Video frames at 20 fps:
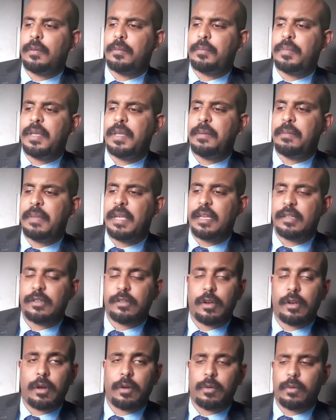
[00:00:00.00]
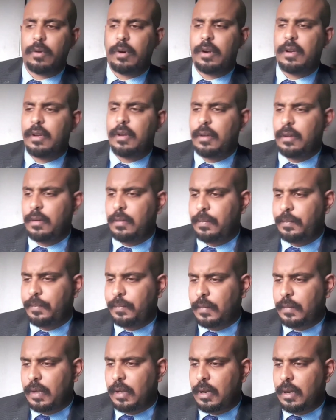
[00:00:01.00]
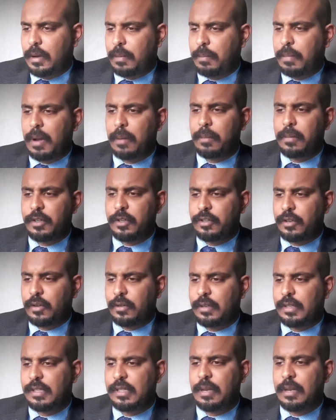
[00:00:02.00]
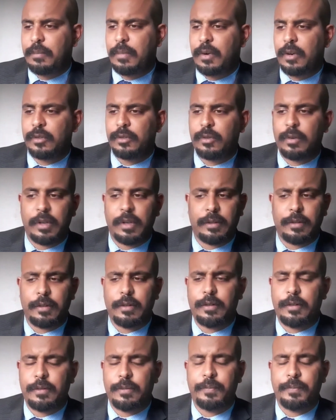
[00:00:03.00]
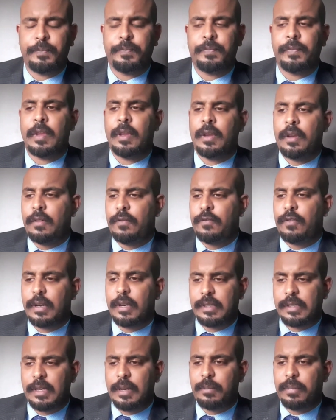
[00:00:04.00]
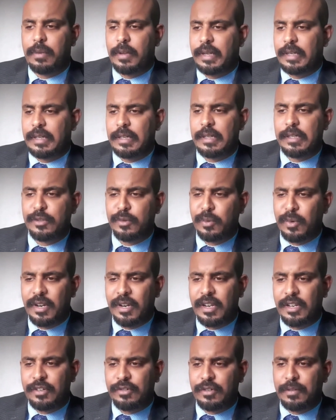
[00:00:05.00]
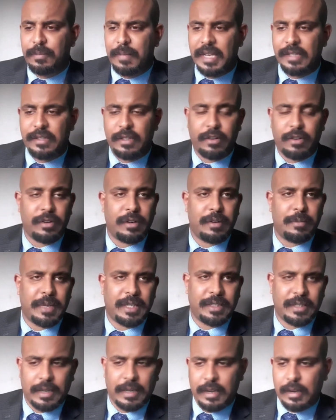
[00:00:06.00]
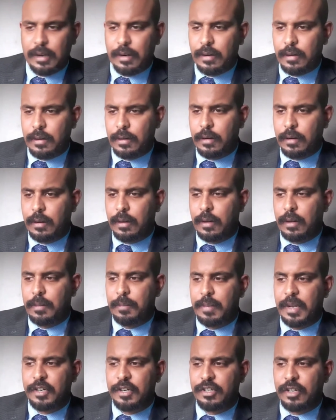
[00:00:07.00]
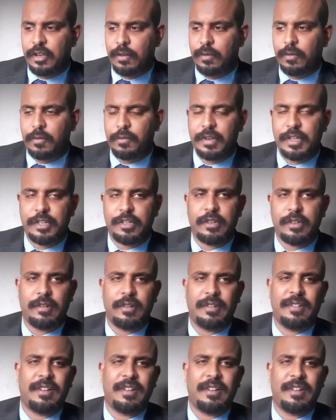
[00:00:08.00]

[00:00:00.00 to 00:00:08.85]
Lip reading: PBS.org published on December 23rd, for example, at least 100 massacred in Meteke, in Benshangul region.